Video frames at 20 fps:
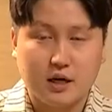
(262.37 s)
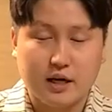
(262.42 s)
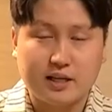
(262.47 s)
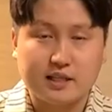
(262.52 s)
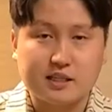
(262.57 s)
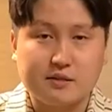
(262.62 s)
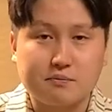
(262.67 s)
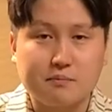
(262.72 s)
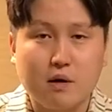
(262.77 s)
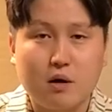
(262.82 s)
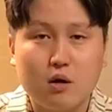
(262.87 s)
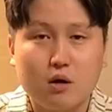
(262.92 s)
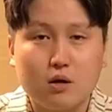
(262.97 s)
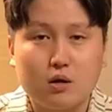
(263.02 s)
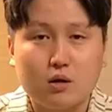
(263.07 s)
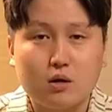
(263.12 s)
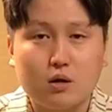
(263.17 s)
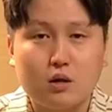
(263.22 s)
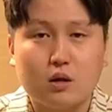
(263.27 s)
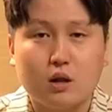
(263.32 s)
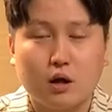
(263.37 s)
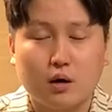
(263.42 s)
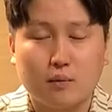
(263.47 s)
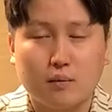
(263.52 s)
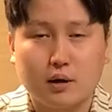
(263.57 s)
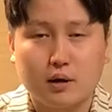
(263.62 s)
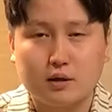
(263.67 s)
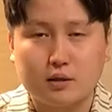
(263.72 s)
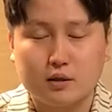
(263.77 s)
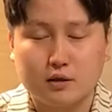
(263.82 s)
a small
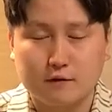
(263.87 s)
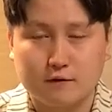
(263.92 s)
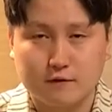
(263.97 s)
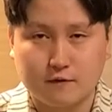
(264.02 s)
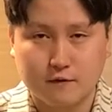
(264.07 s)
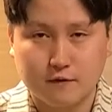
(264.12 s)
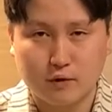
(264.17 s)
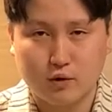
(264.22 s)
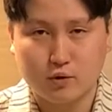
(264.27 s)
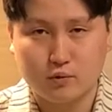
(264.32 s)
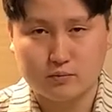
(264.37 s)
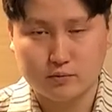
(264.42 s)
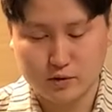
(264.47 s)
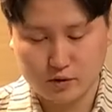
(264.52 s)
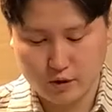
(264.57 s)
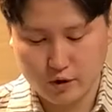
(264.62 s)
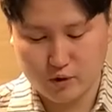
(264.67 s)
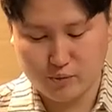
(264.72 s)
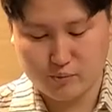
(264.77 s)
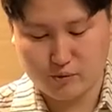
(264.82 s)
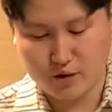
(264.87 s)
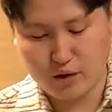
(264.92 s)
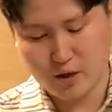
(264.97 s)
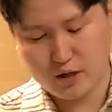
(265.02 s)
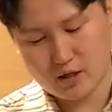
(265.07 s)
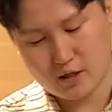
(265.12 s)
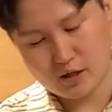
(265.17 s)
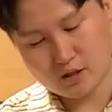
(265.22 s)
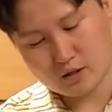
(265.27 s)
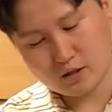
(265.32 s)
amount of foams
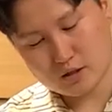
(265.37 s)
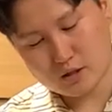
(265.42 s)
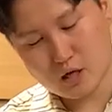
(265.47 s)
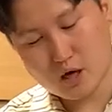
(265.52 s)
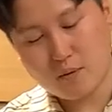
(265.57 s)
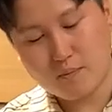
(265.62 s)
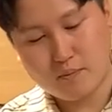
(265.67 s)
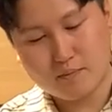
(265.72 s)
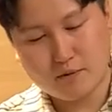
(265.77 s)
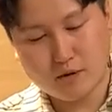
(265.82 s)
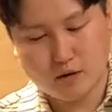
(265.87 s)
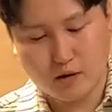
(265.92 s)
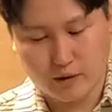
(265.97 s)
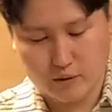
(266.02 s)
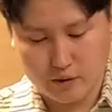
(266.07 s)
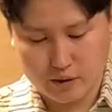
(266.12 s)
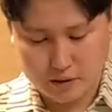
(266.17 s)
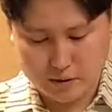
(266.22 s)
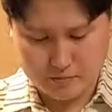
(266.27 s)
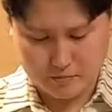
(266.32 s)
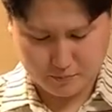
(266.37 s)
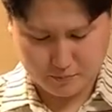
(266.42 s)
accumulated at the top of the liquid.